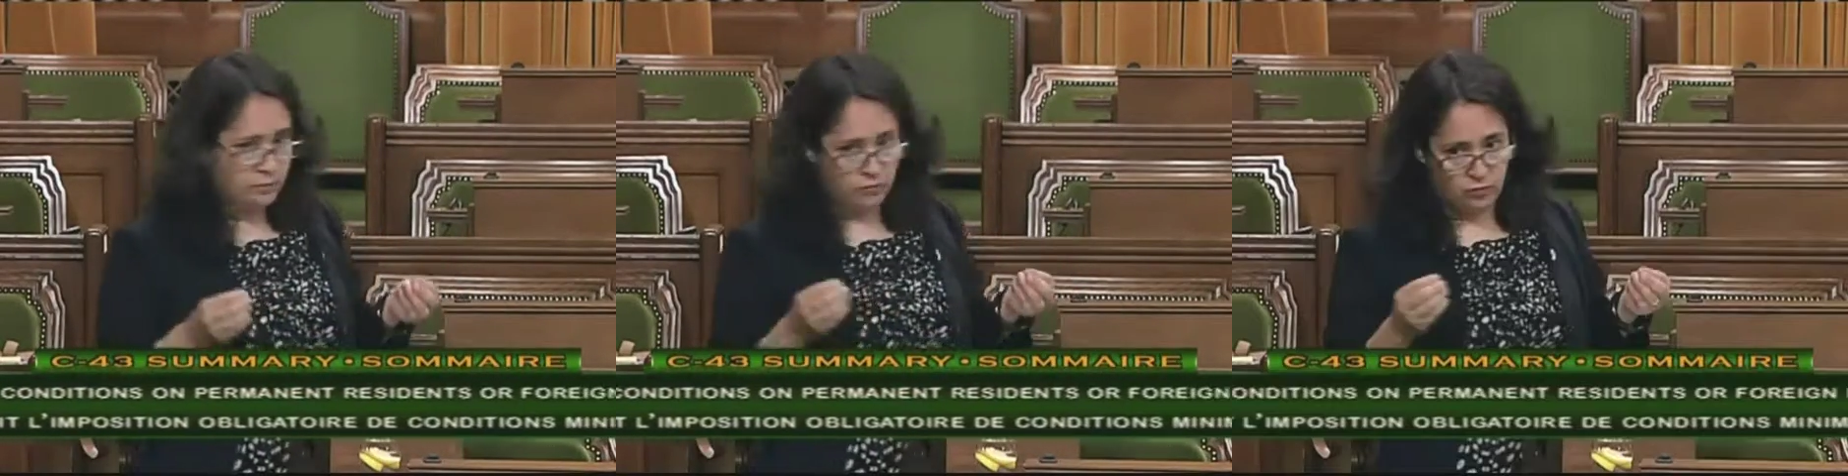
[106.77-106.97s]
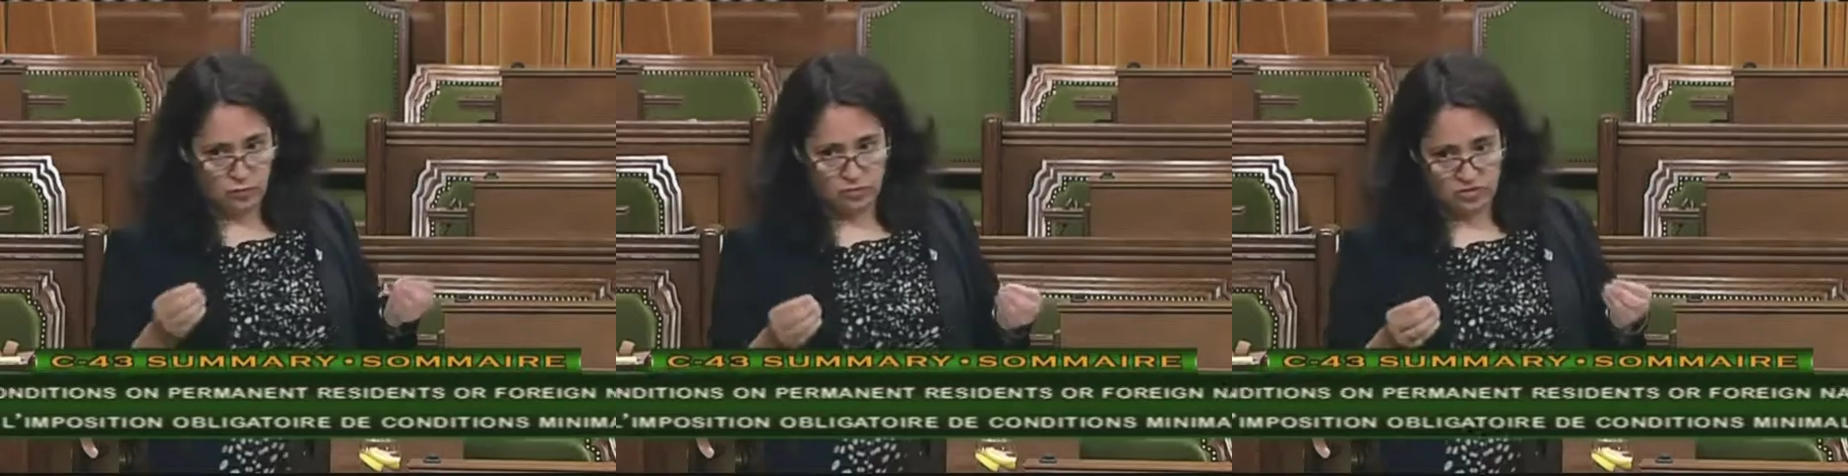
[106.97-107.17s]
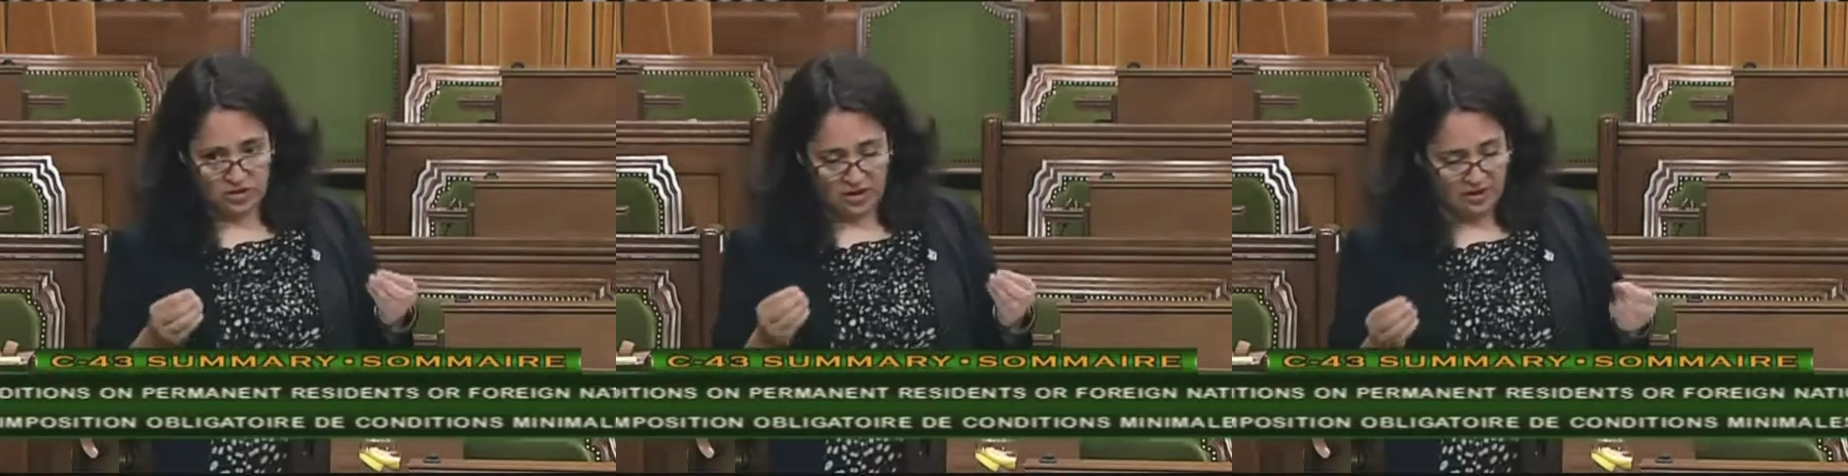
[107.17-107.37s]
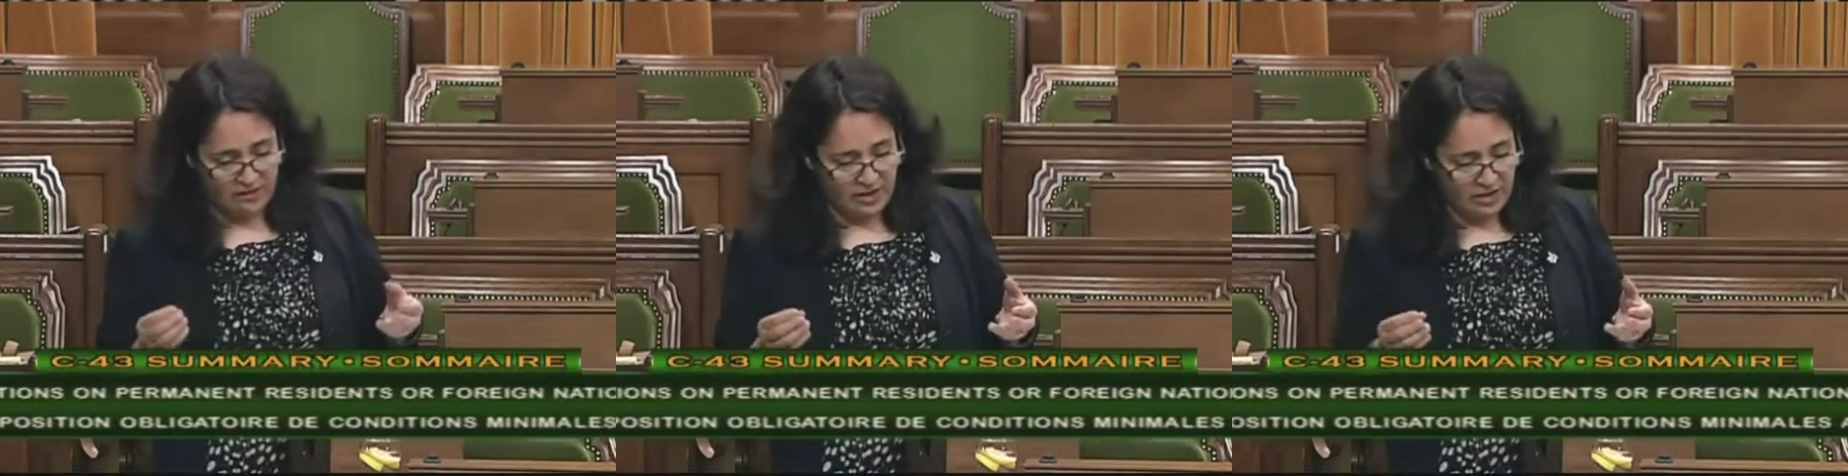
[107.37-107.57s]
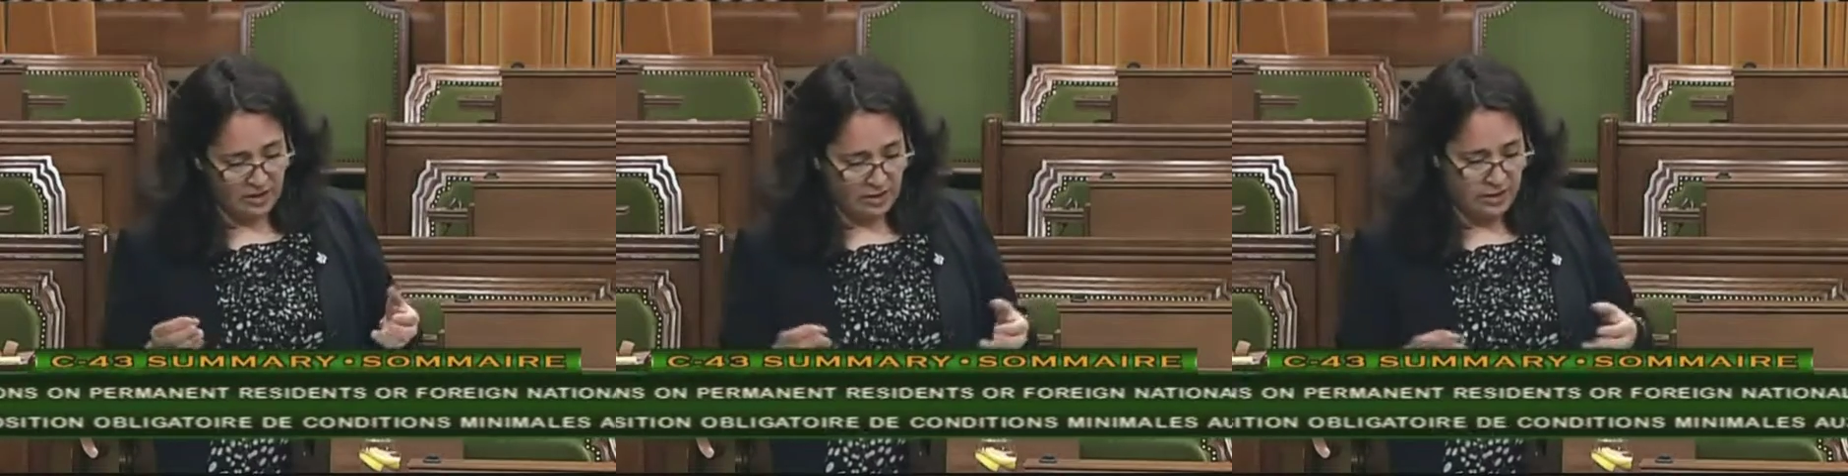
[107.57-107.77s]
their
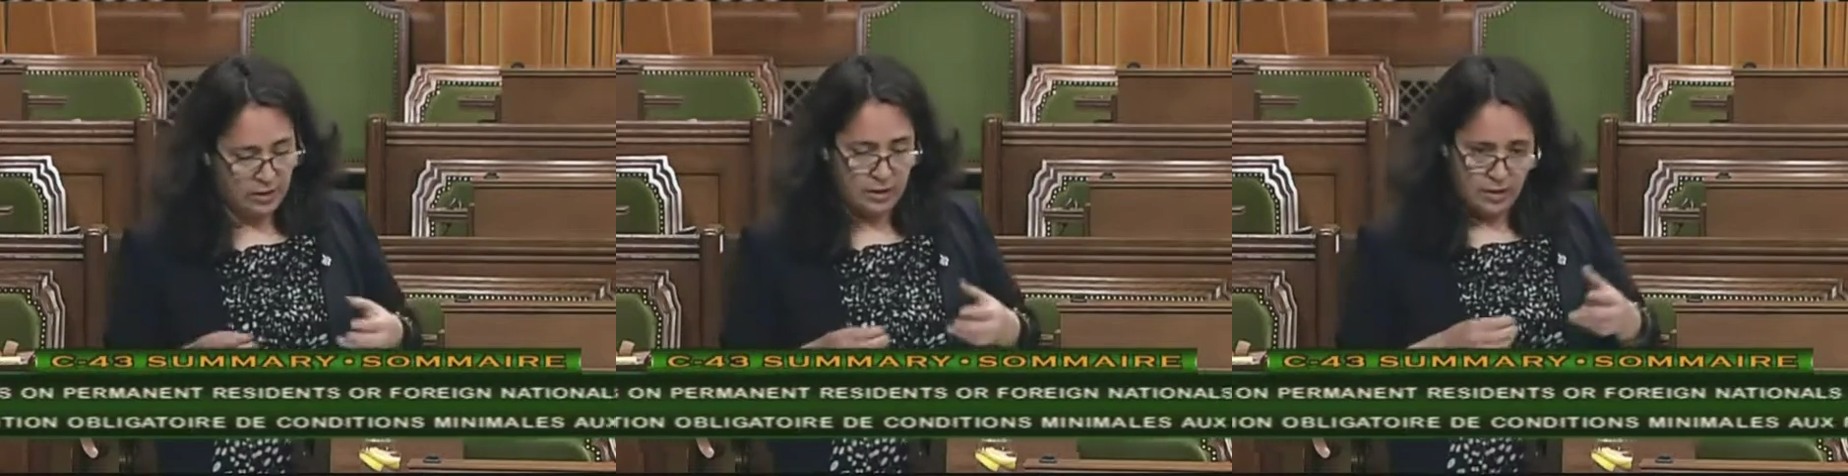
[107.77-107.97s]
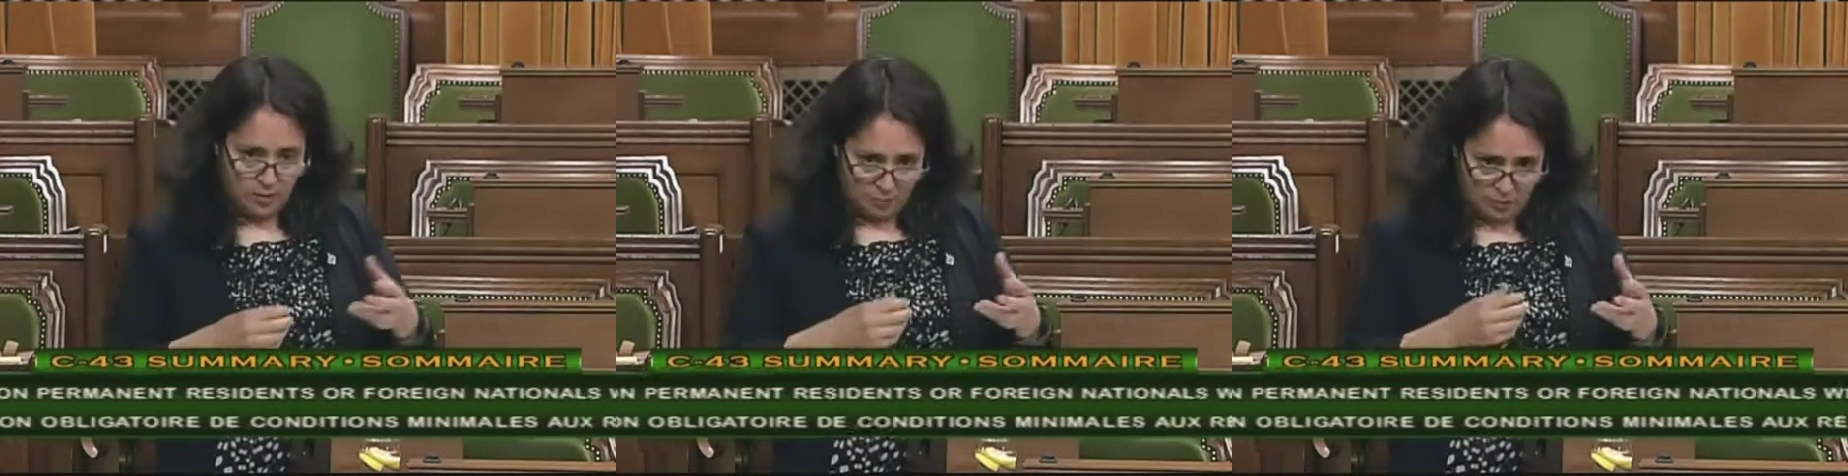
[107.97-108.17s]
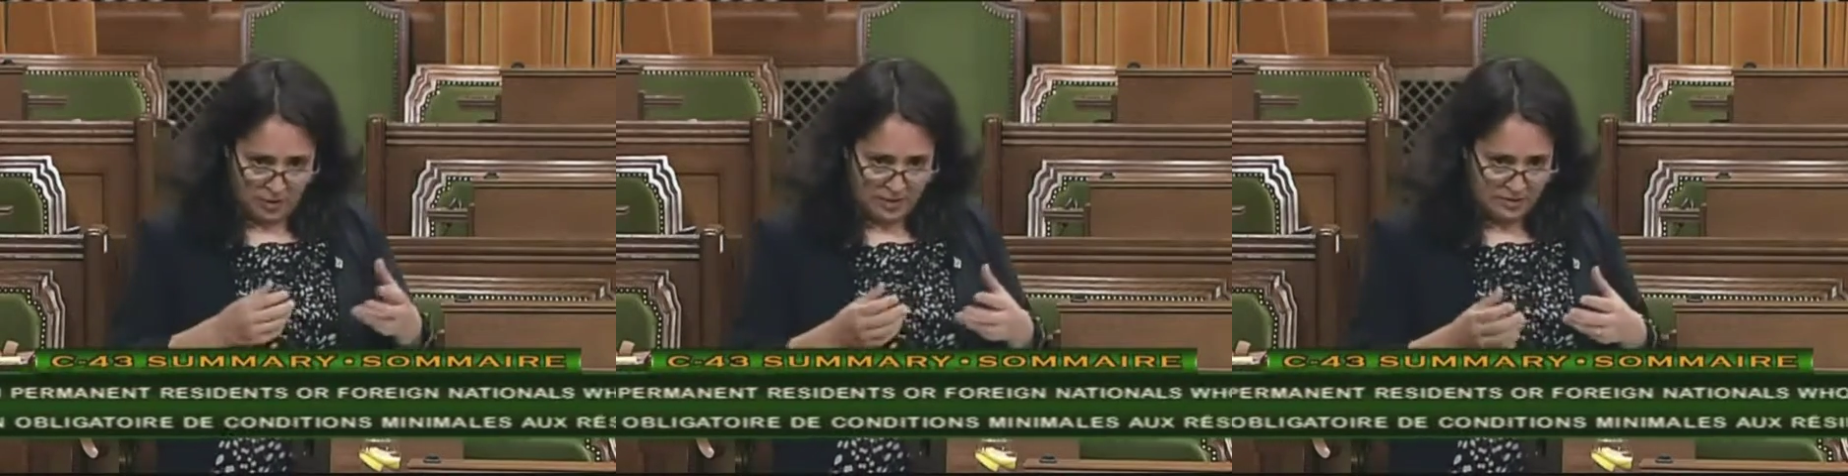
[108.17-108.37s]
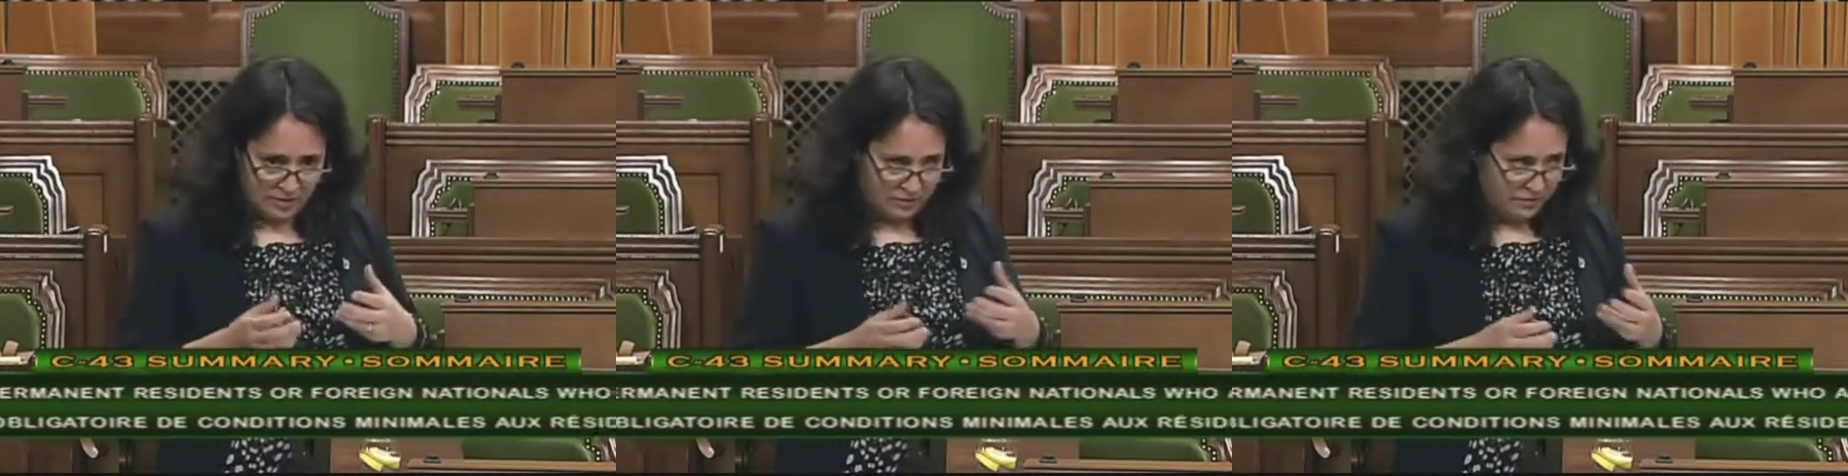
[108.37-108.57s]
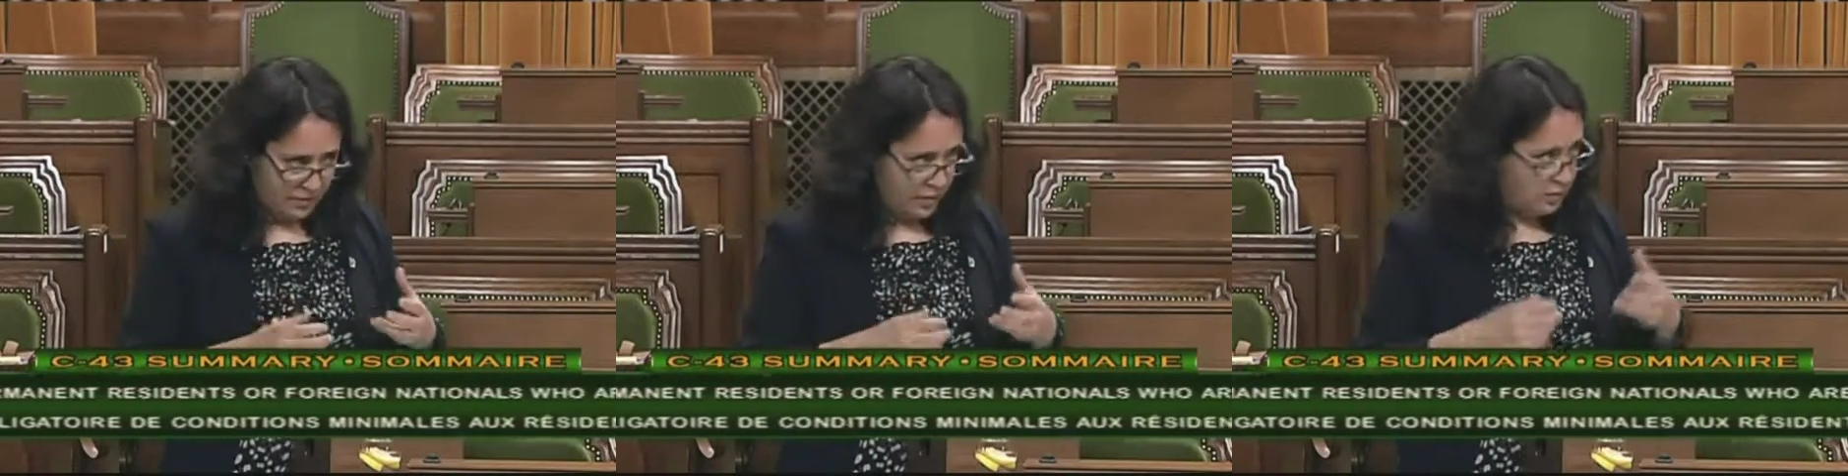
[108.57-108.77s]
extended family when they
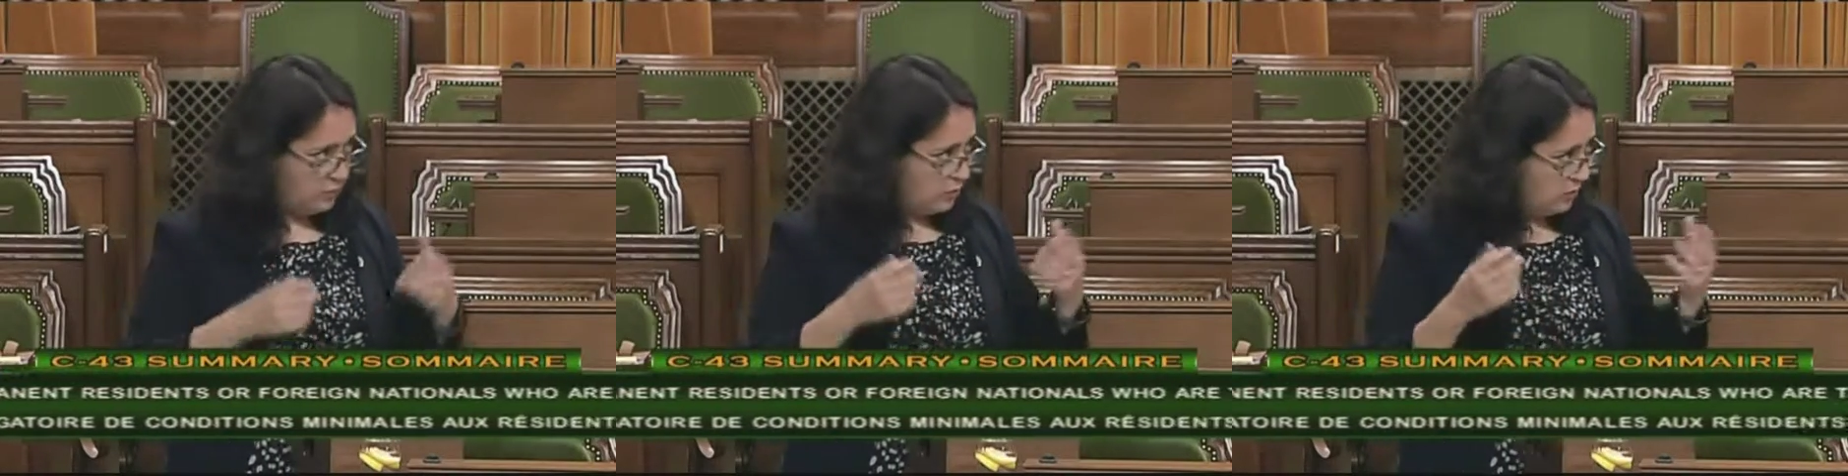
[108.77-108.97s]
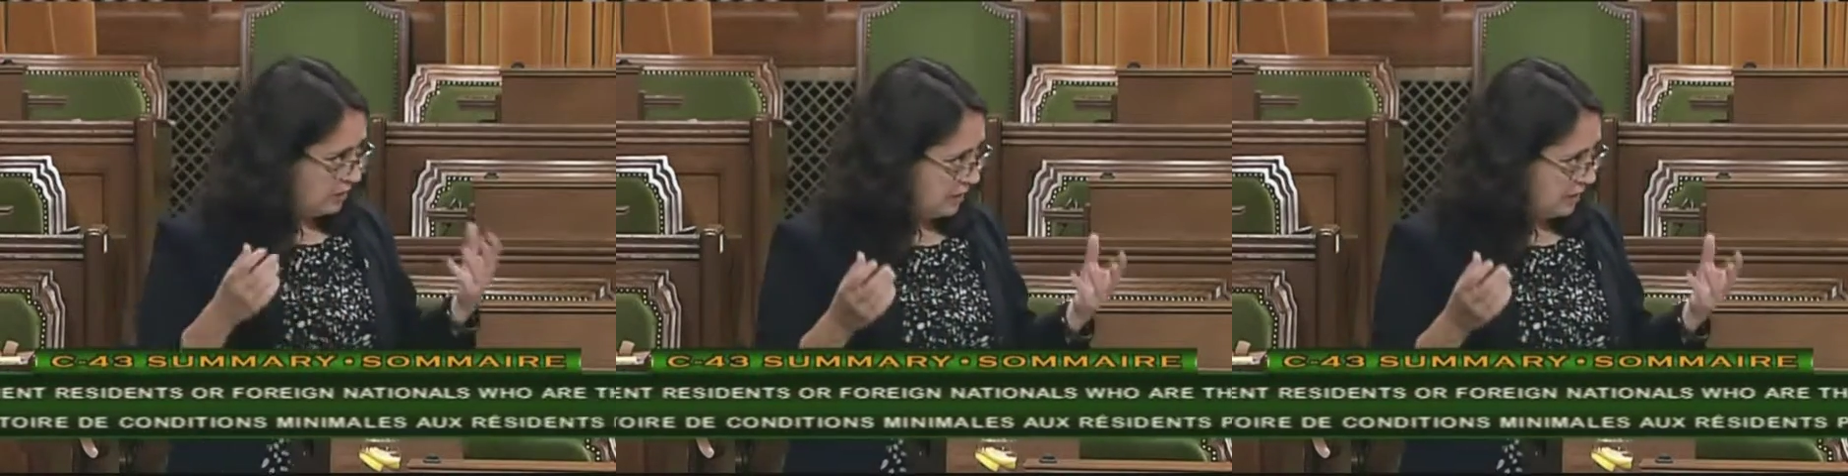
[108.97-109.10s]
come here, and